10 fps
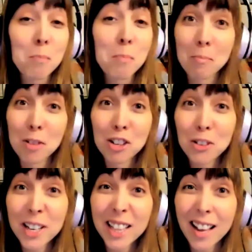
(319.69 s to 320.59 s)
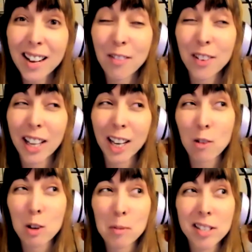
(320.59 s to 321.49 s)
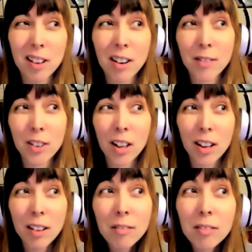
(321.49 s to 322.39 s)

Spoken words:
remember doing that, and I feel like I would have been scarred for life.